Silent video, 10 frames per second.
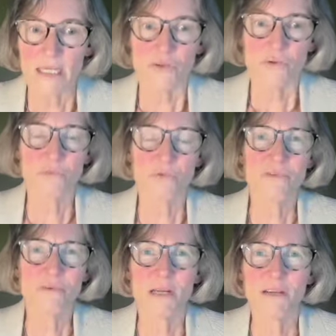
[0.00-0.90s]
To
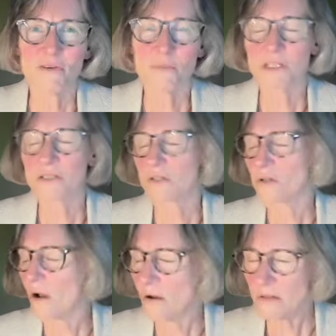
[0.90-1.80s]
move away from this
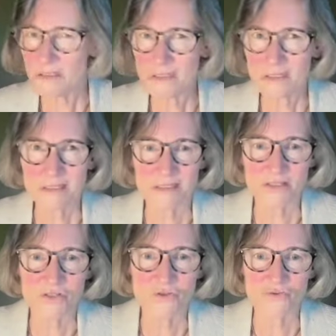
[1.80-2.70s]

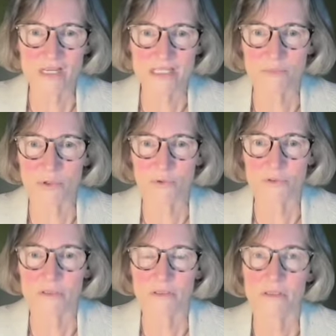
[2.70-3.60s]
constant stress
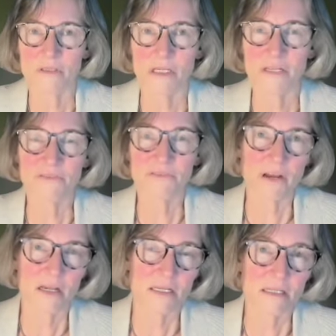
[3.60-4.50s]
mode and
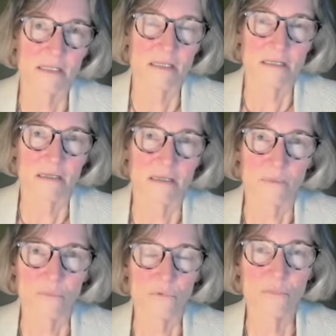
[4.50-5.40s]
find
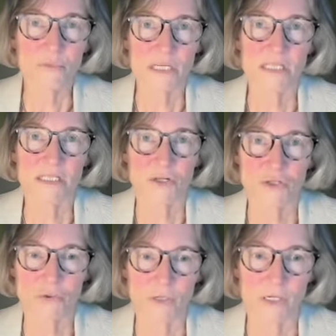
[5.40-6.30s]
more peace and
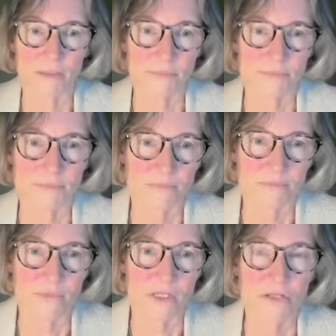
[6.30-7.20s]
joy.
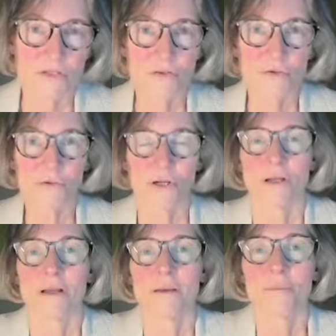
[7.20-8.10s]
So
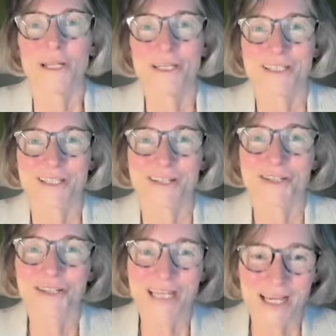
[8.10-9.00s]
please
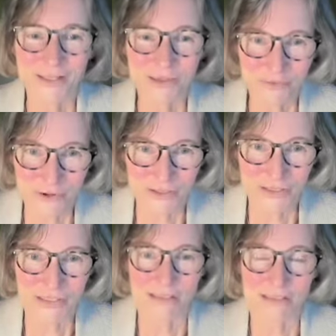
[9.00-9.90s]
start the
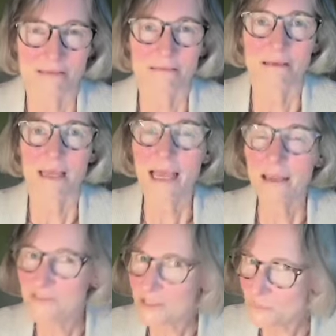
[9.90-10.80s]
process.
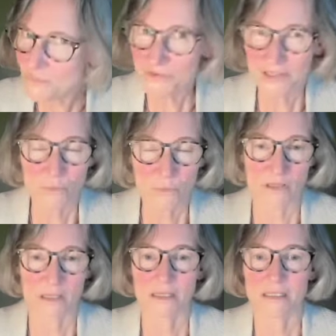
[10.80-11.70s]
Have some fun
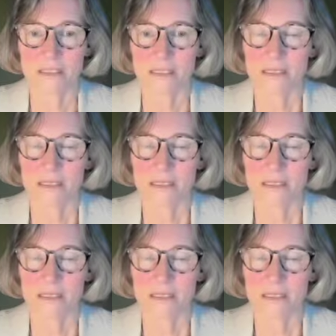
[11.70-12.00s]
with it.